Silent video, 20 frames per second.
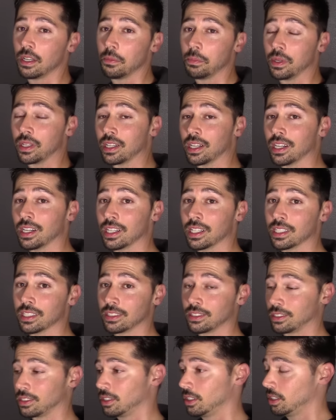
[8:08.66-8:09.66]

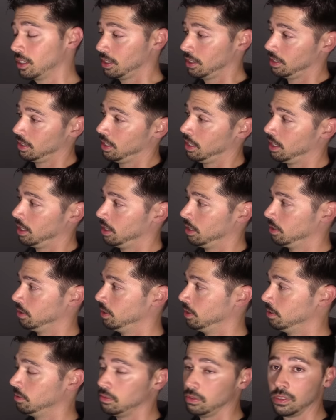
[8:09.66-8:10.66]
because uh,
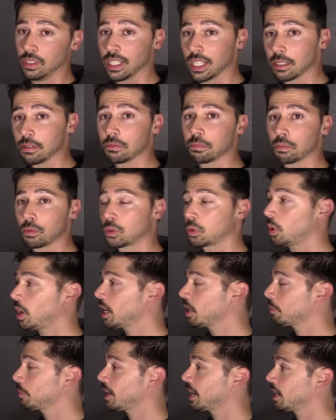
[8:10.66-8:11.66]
you get
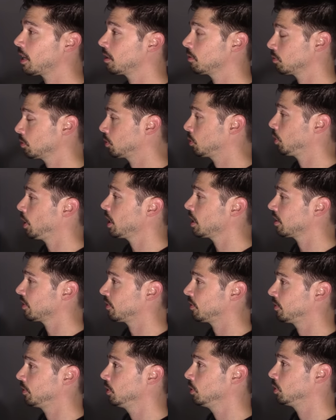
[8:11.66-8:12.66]
quite a, uh, quite a
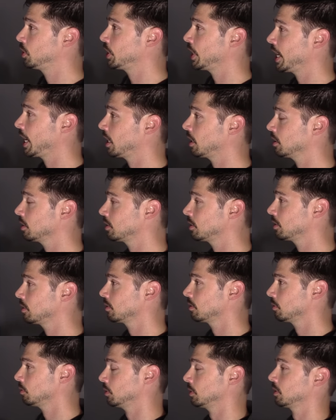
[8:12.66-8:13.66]
few
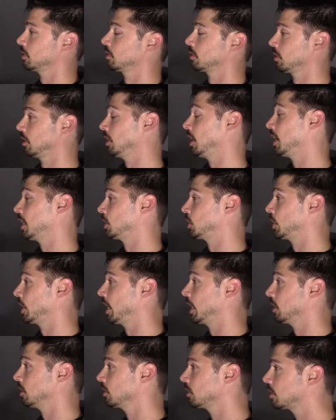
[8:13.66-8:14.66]
channels, well, a lot of
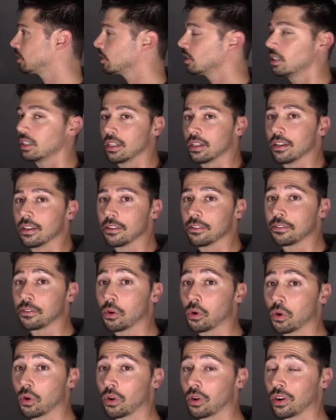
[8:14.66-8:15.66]
channels
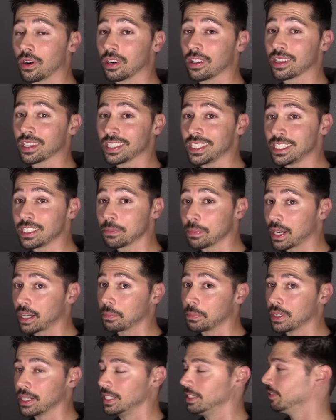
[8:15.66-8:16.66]
for the least amount
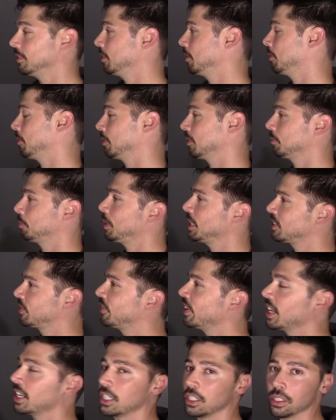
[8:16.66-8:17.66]
of money, well, best
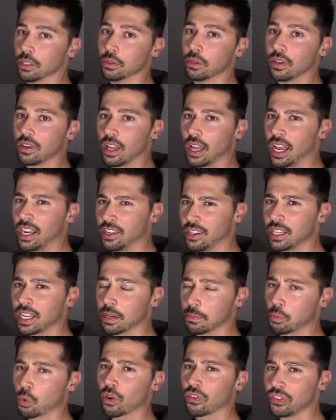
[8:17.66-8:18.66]
value, and you
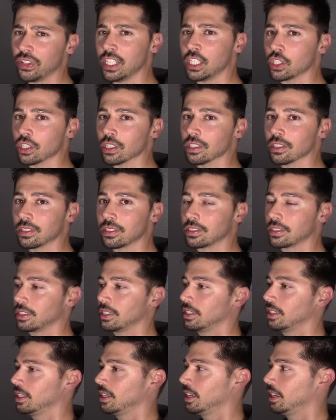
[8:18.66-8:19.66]
get more features.
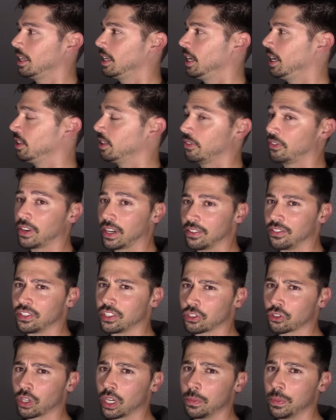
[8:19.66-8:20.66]
And the five
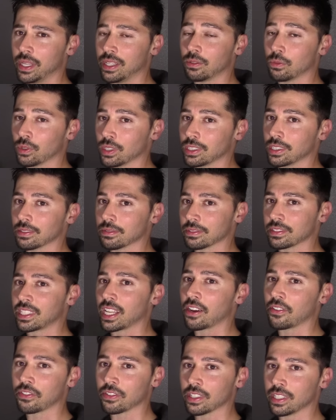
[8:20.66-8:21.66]
streaming was
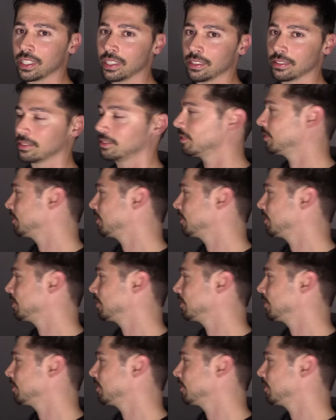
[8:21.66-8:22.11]
definitely